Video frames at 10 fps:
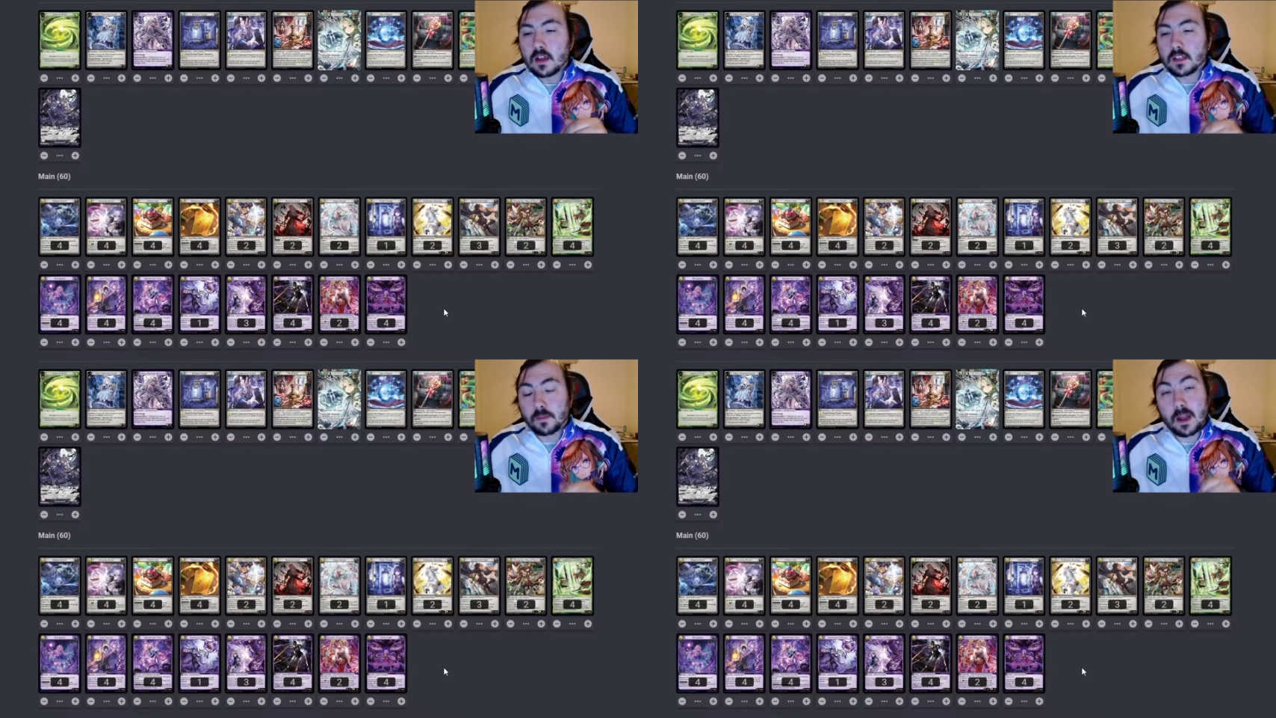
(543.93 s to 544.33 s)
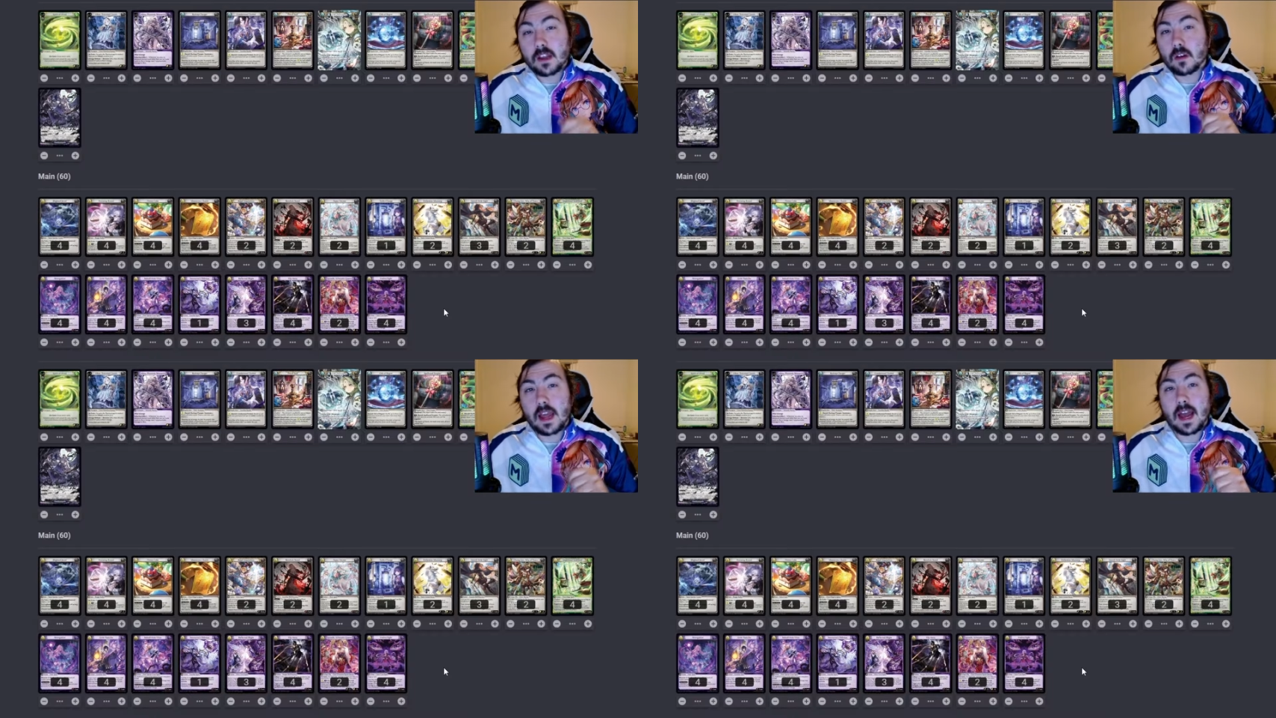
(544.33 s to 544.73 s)
depending
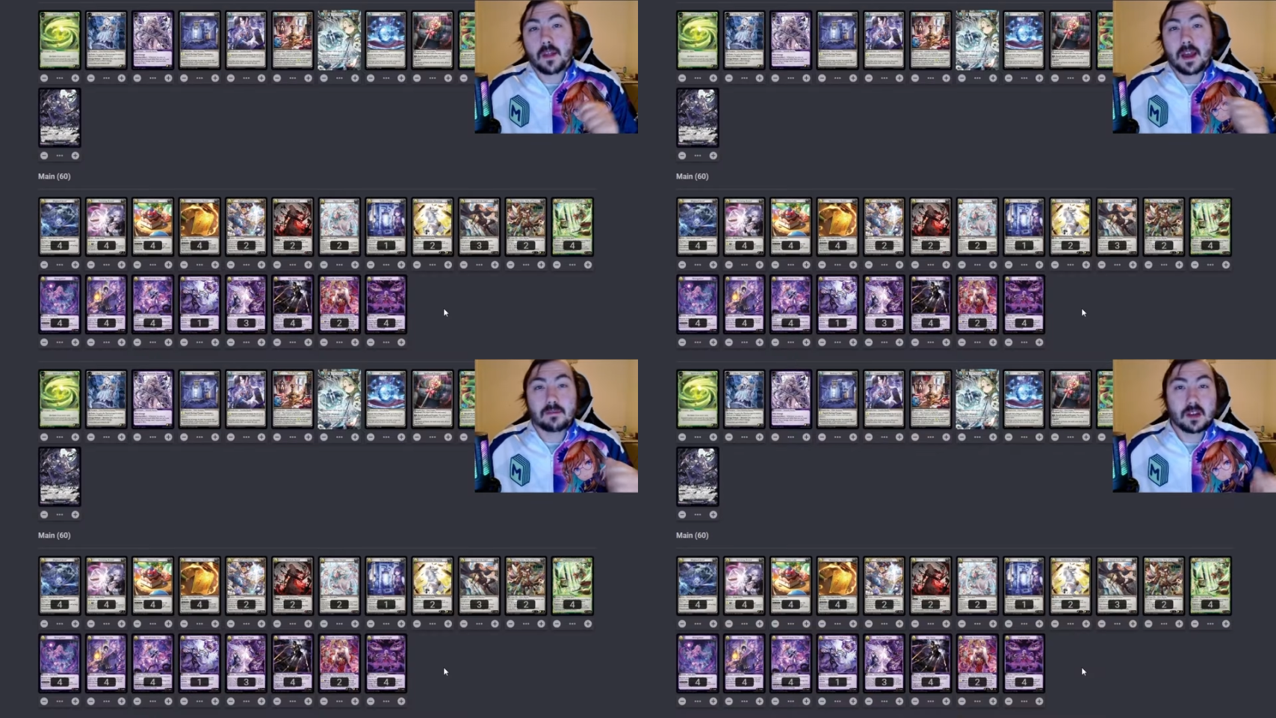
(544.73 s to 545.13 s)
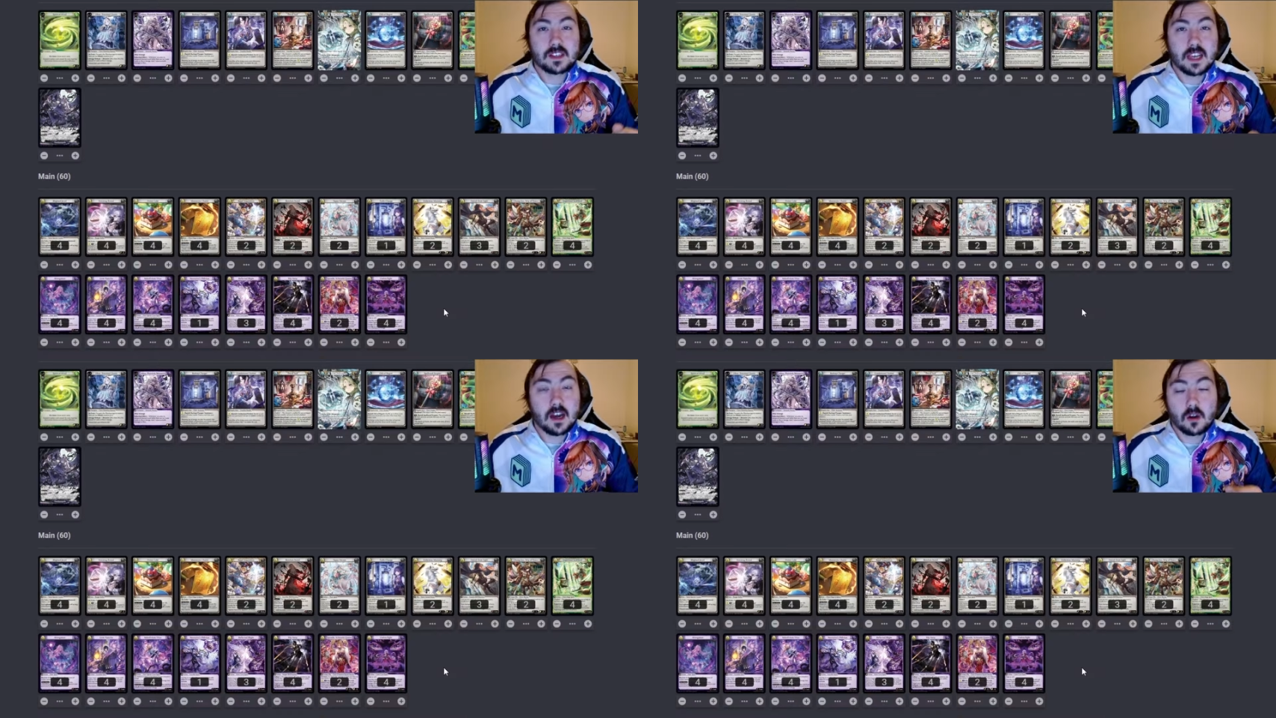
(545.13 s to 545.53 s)
on how that
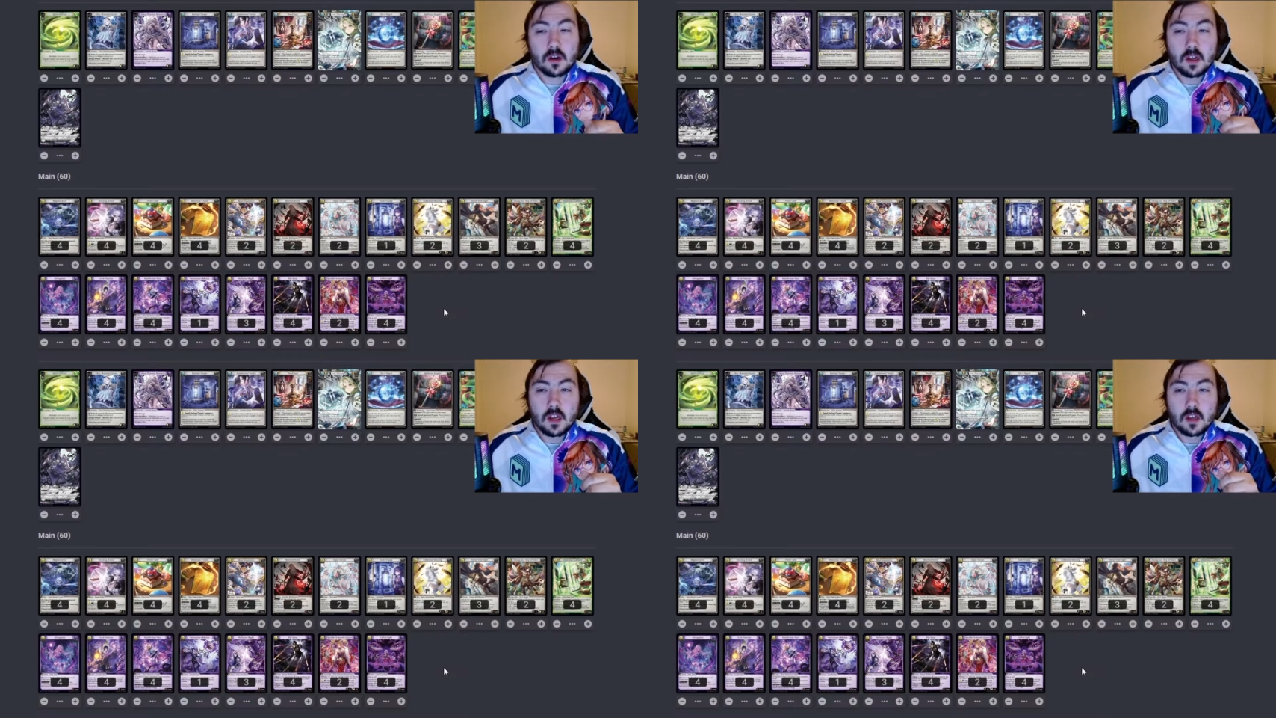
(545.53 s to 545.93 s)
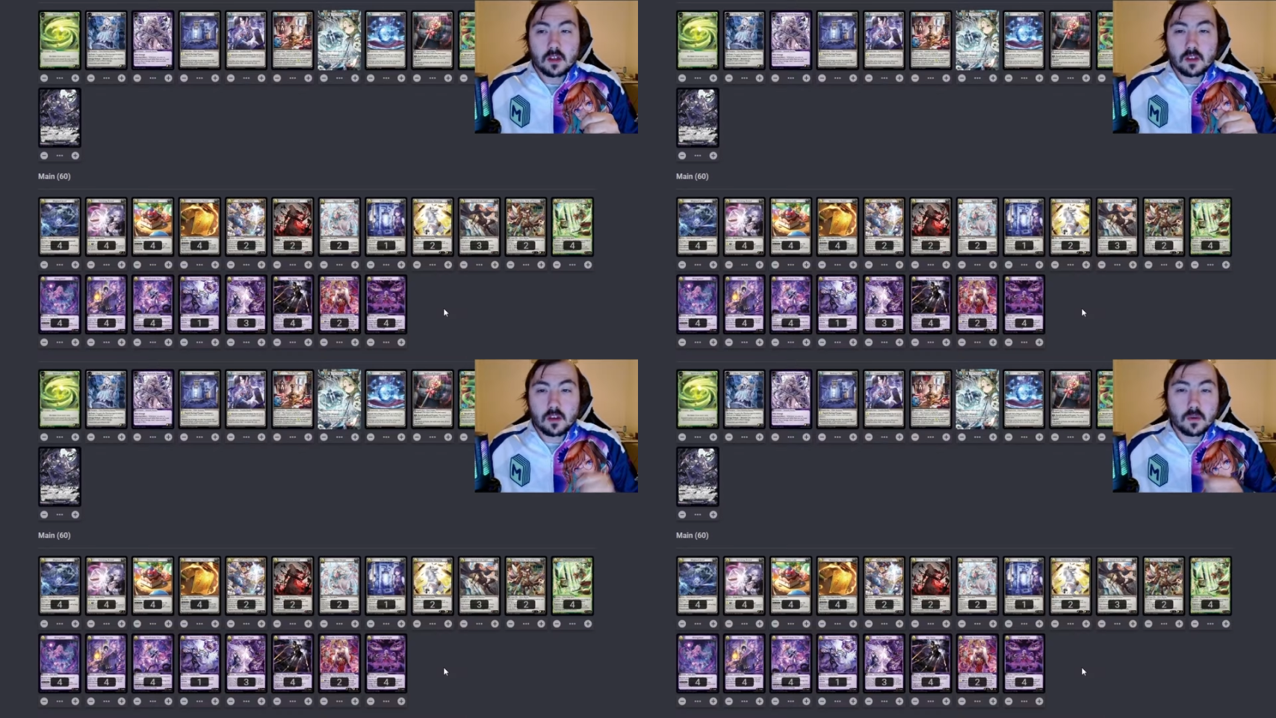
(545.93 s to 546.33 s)
plays out,
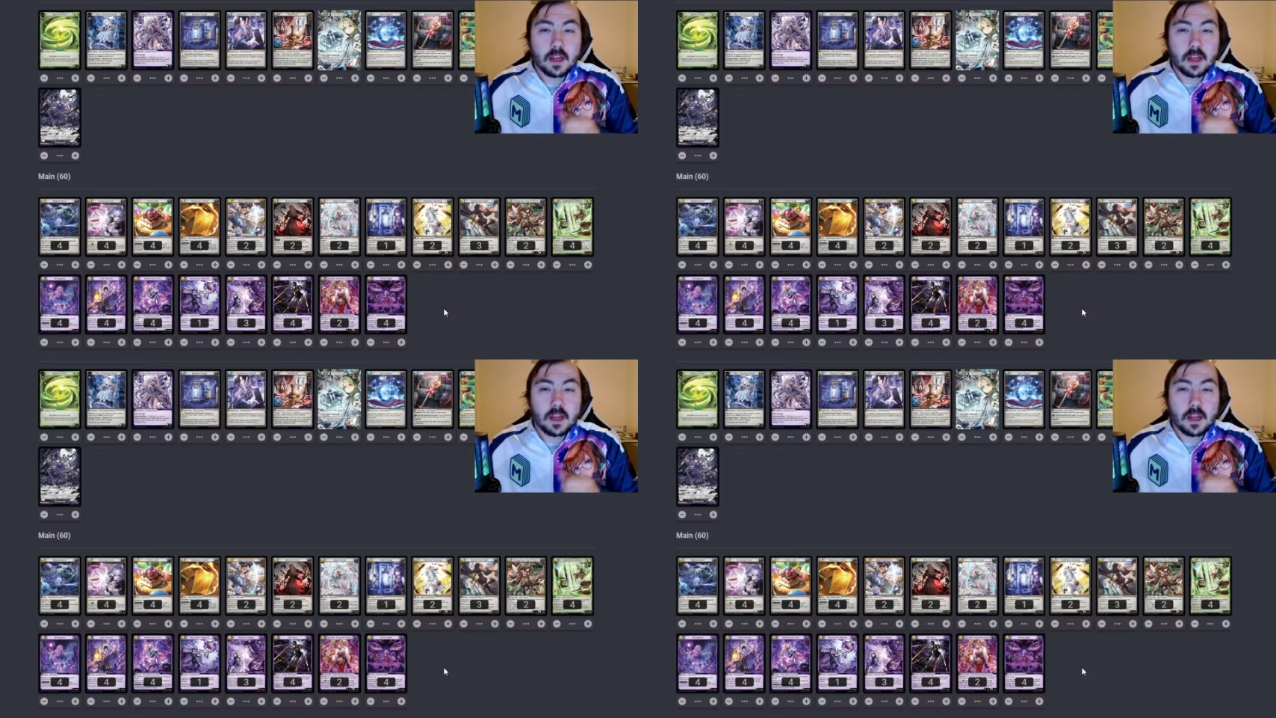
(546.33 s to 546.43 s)
you